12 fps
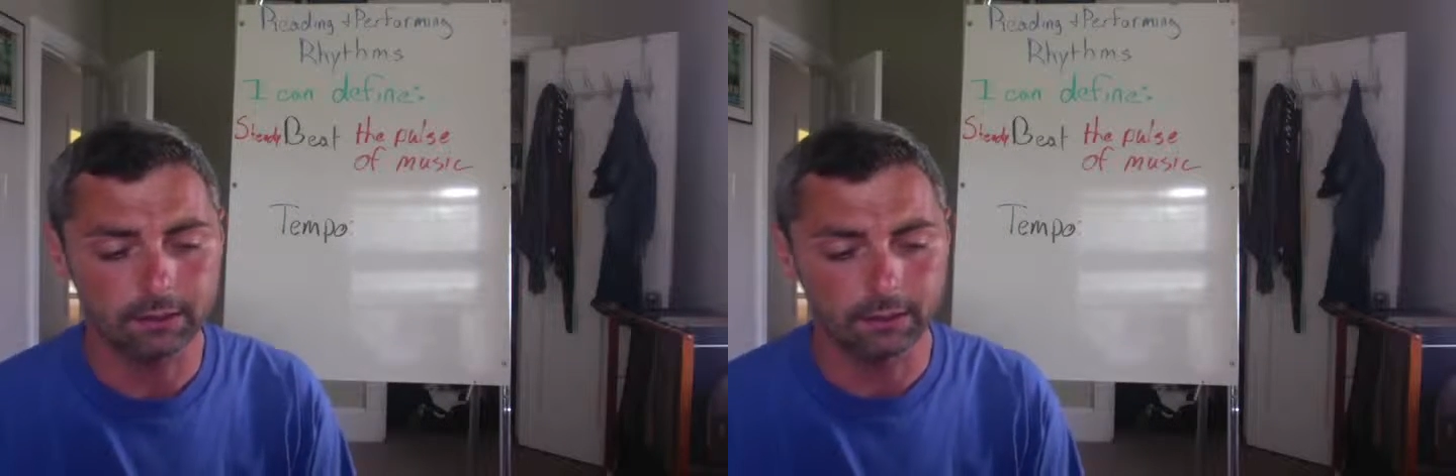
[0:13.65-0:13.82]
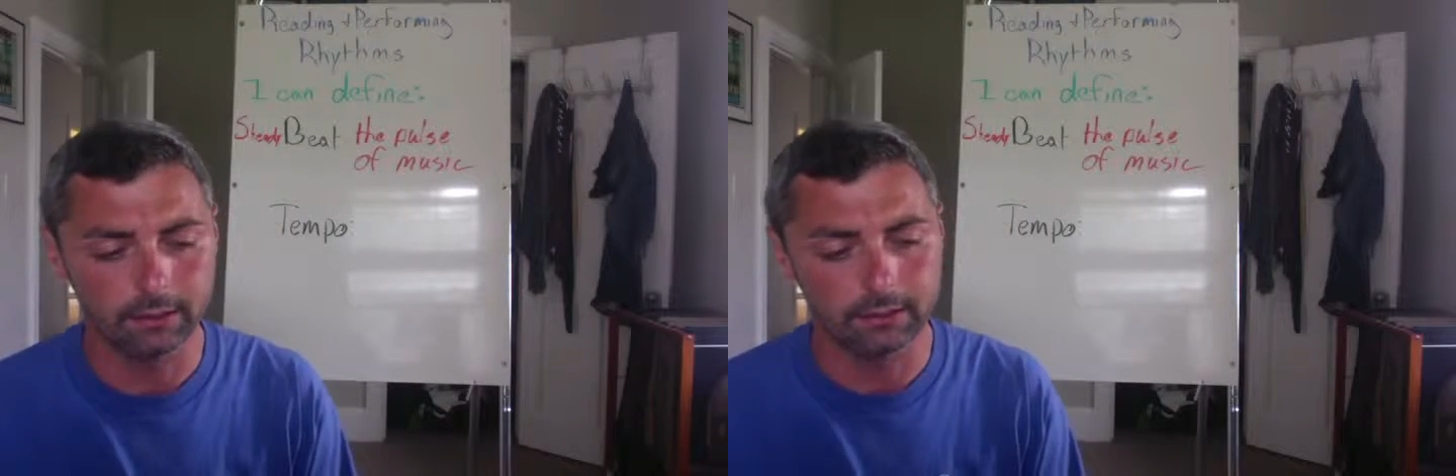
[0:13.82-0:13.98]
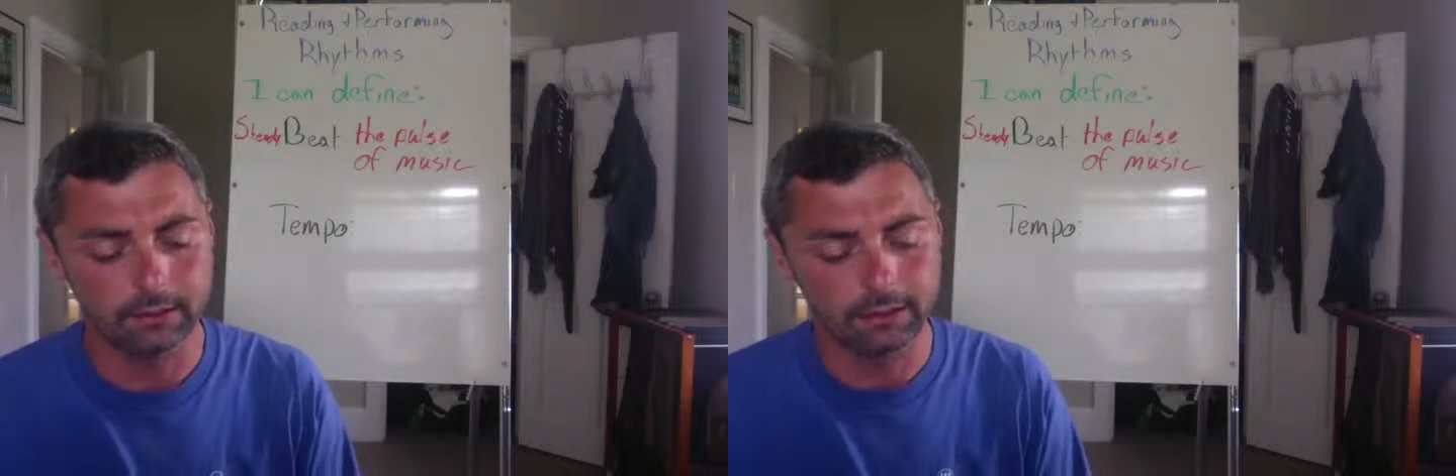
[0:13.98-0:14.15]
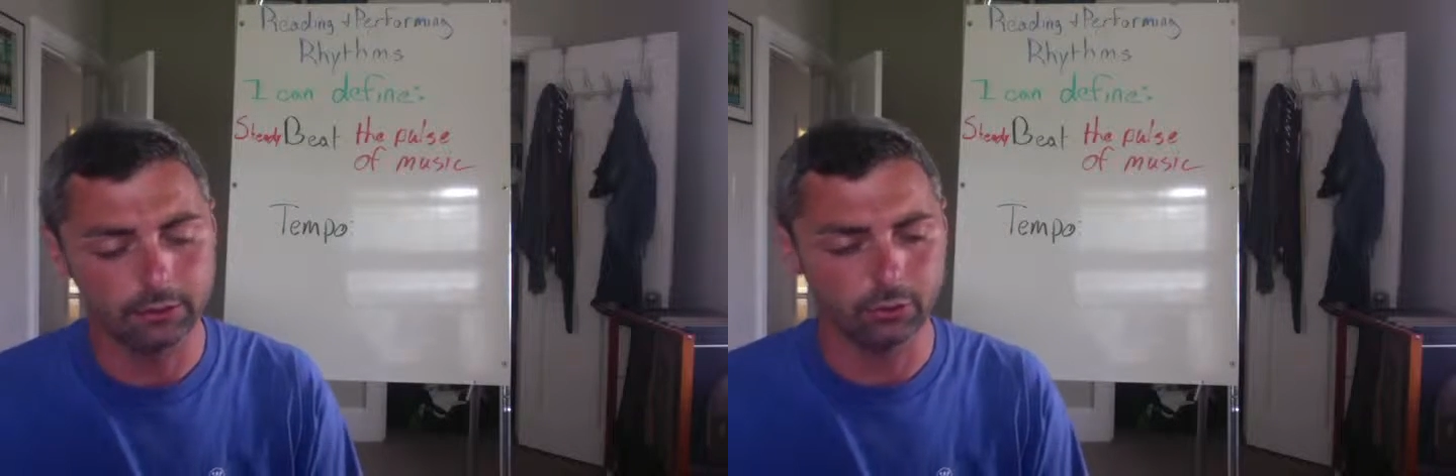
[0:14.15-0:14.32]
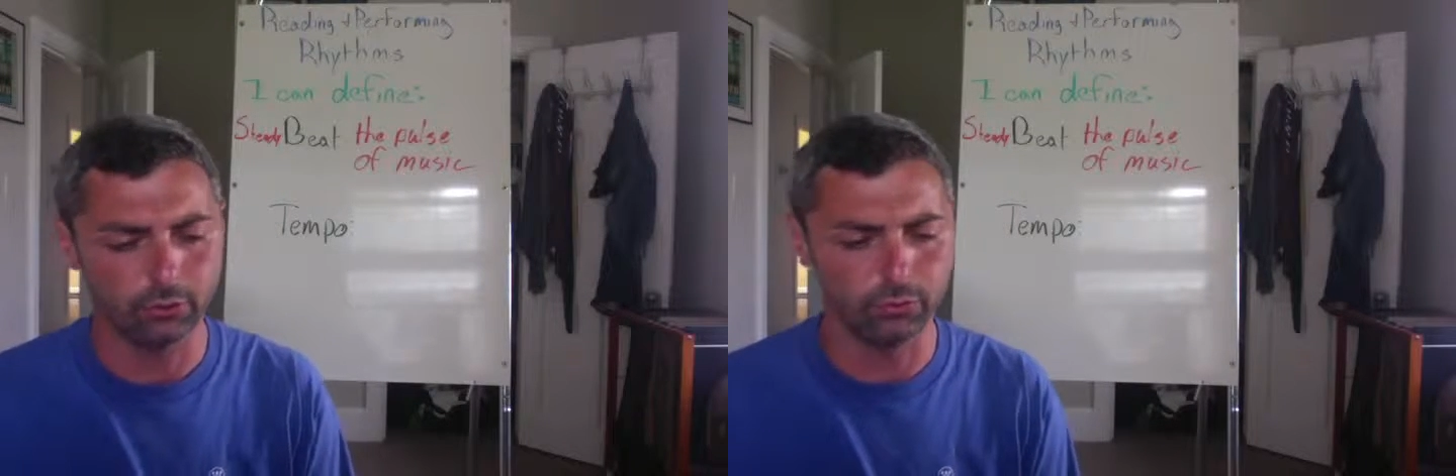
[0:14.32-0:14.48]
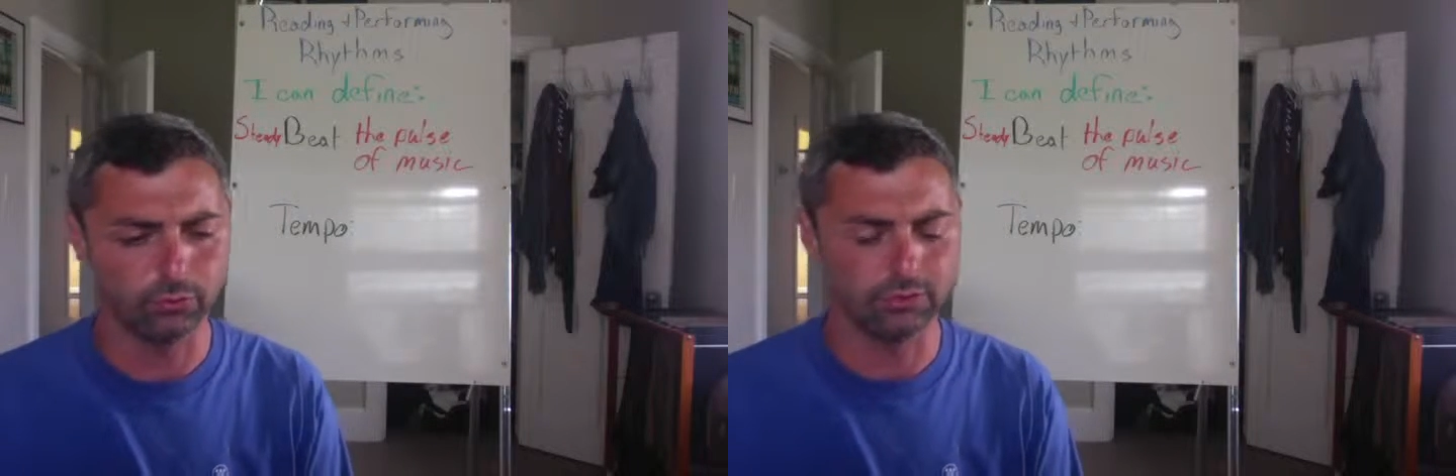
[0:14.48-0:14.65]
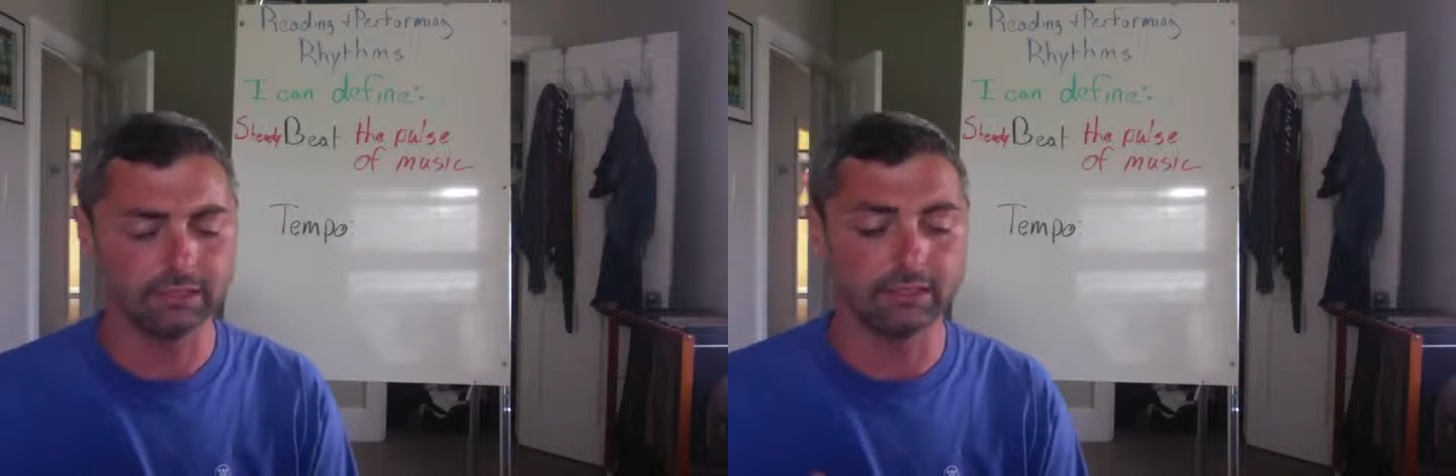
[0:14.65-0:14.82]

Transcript: And used an